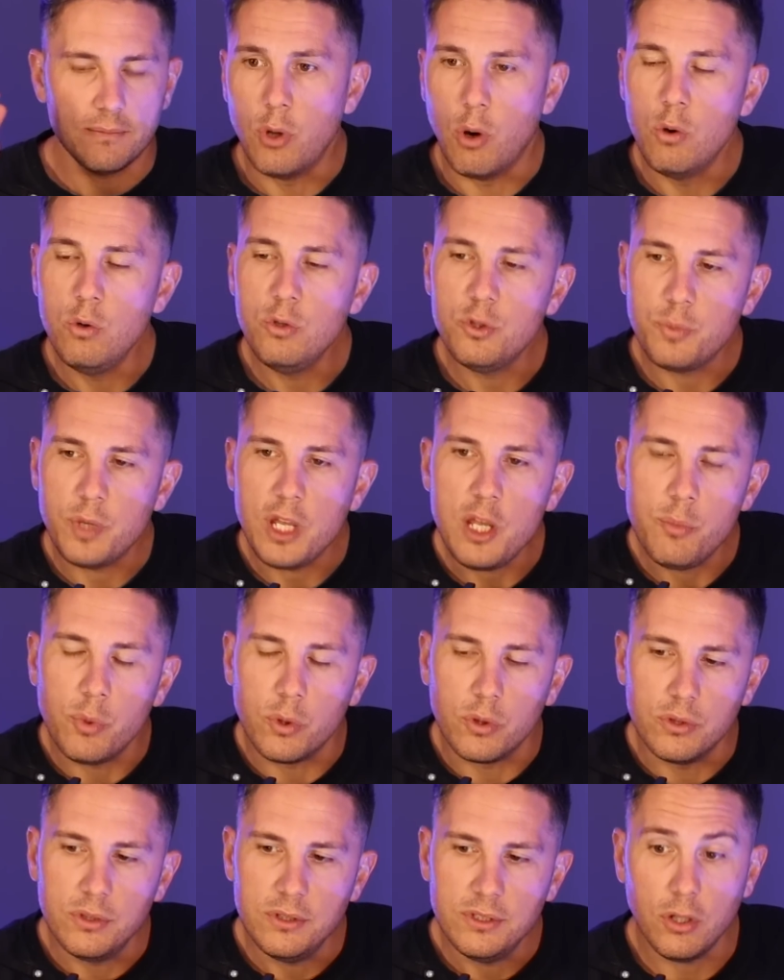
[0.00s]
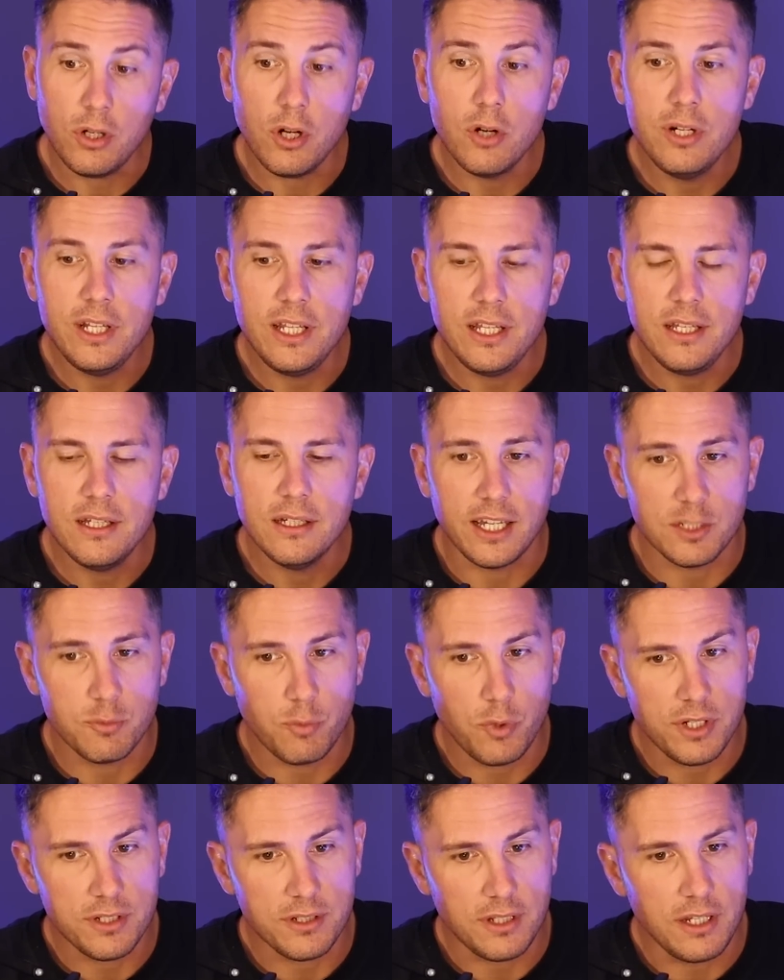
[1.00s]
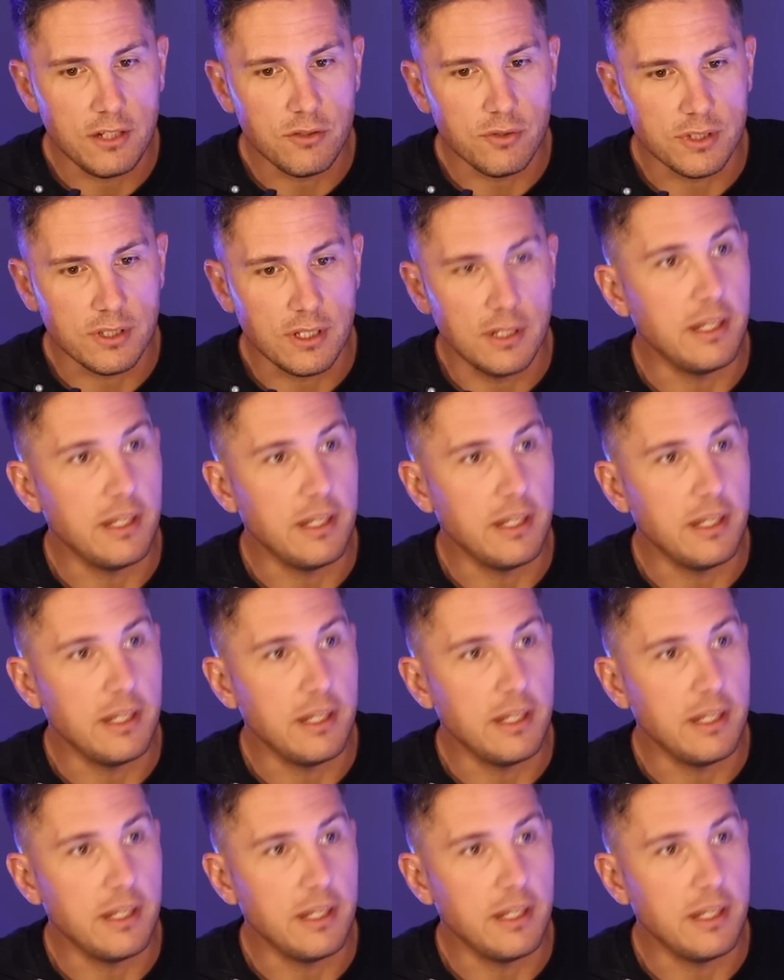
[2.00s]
those people not only expressed interest